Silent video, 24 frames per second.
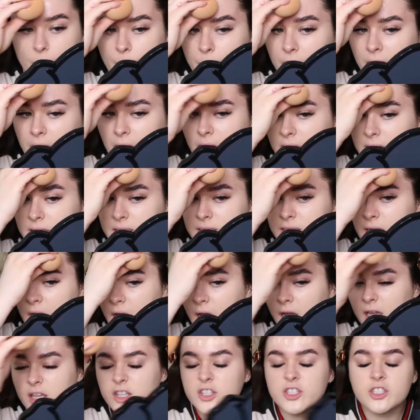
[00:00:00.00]
because
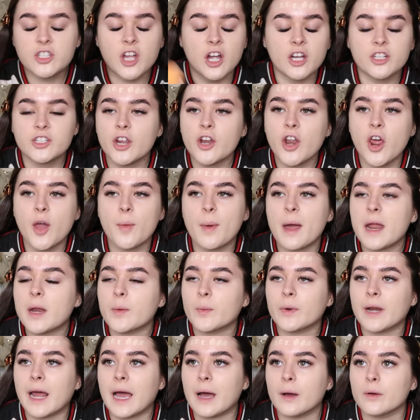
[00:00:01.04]
I don't know about
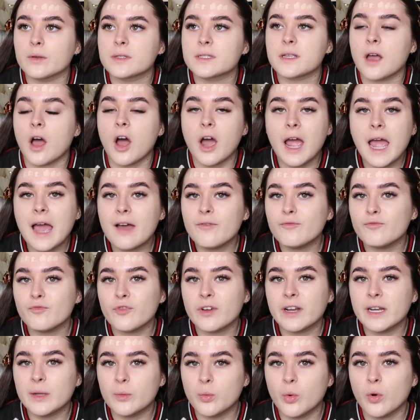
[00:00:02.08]
anyone else, I haven't
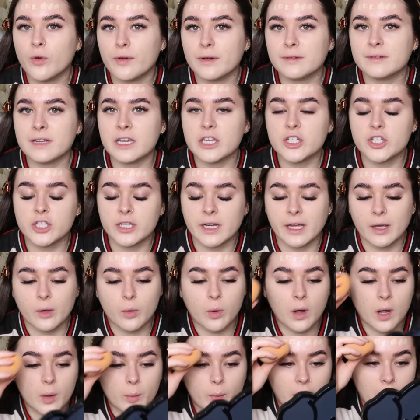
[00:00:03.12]
really wore foundation in
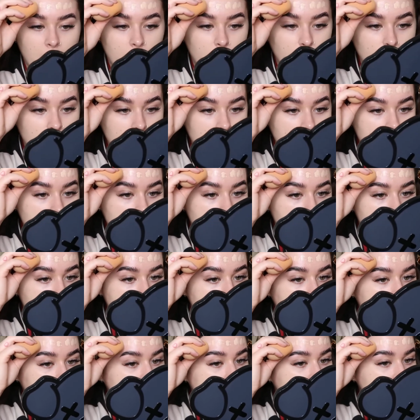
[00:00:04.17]
quite a while
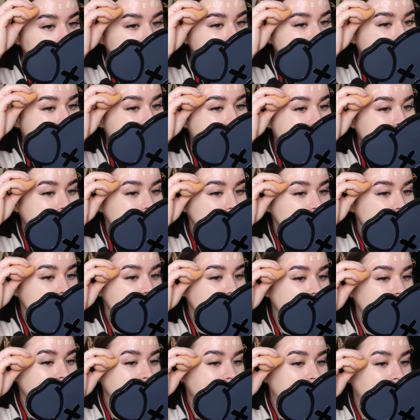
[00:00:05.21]
because I just hate the
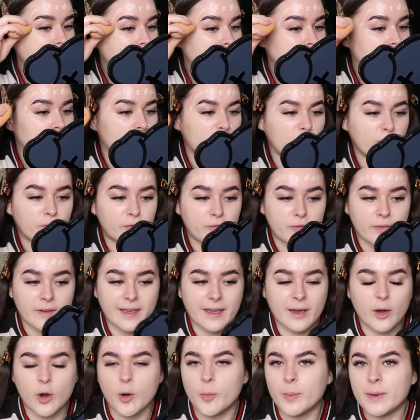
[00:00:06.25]
feeling of
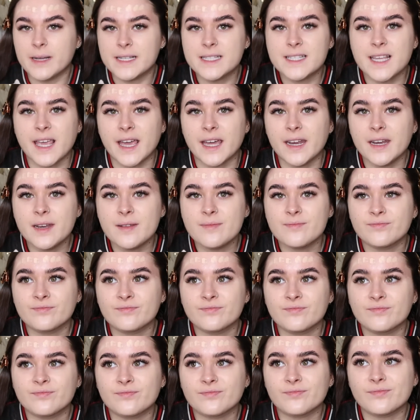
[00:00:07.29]
it on my skin.
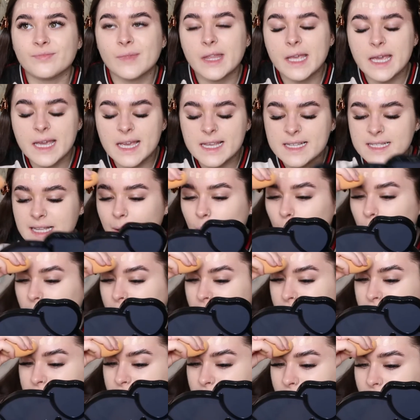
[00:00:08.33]
Is that
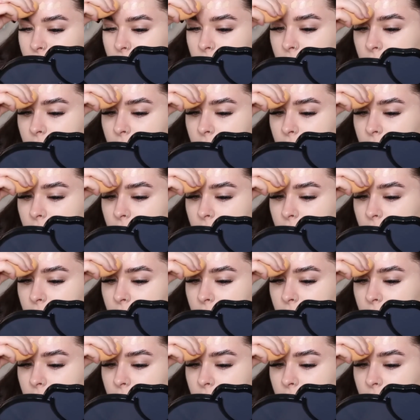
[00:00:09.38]
weird?